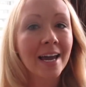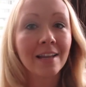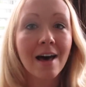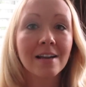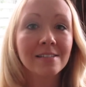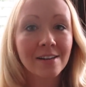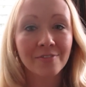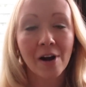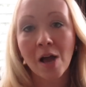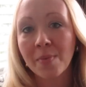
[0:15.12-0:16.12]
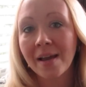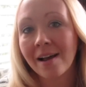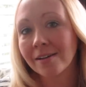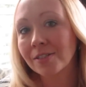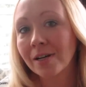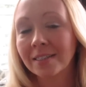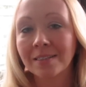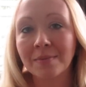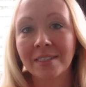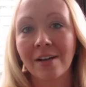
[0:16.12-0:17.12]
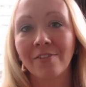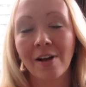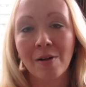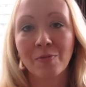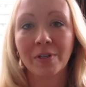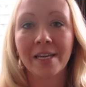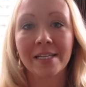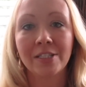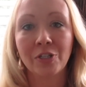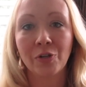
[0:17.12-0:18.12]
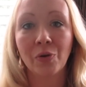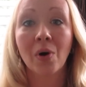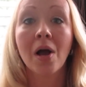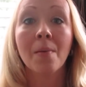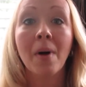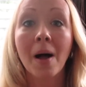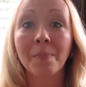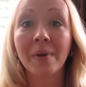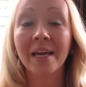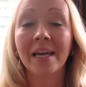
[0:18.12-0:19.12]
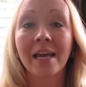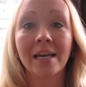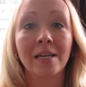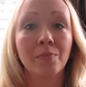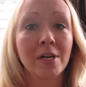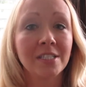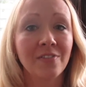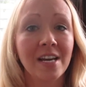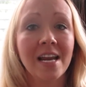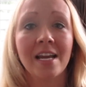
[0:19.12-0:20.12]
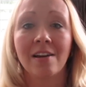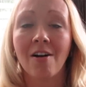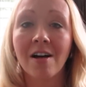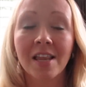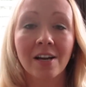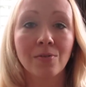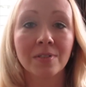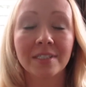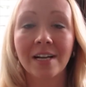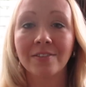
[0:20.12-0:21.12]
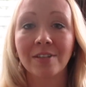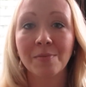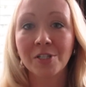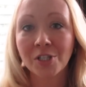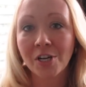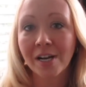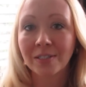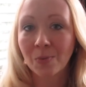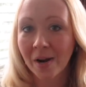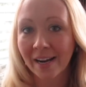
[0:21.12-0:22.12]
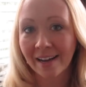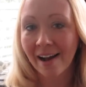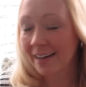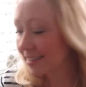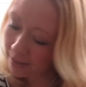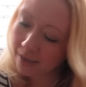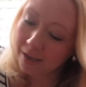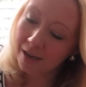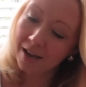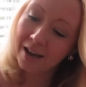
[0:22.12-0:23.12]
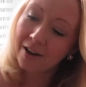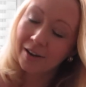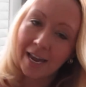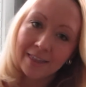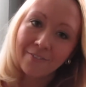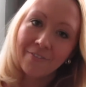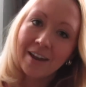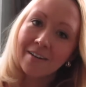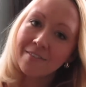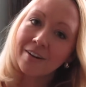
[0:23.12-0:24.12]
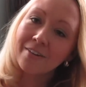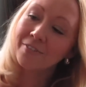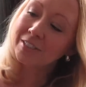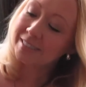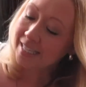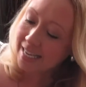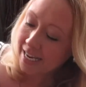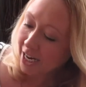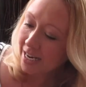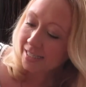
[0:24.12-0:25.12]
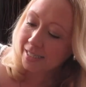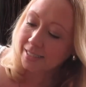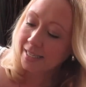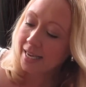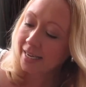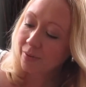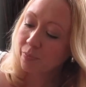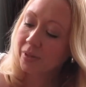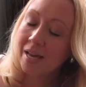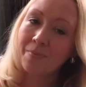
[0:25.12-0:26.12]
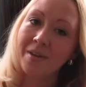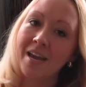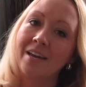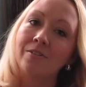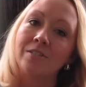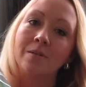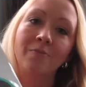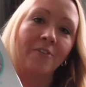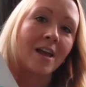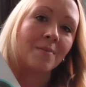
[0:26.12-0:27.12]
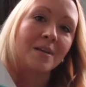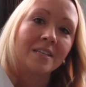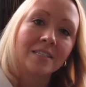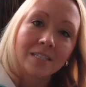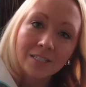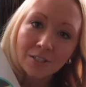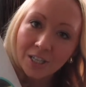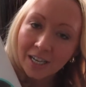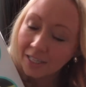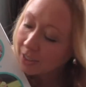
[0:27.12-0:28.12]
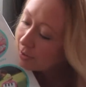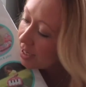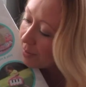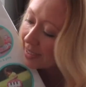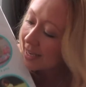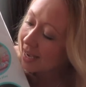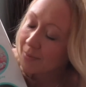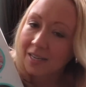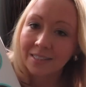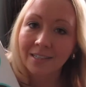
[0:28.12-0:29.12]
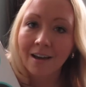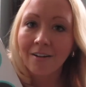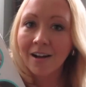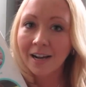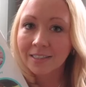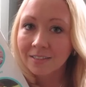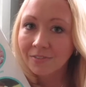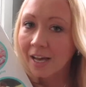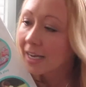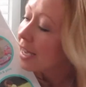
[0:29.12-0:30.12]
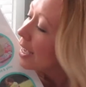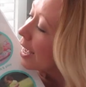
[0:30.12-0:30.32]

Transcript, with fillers: I got a lot of stuff for Emmy. I also got some stuff um, related to pumping and breastfeeding and all that cool stuff, so I'm going to show you guys what I got. Okay, the very, very first thing here is this kick and play piano gym for Emmy. This is so she can do tummy time and it's got all kinds of like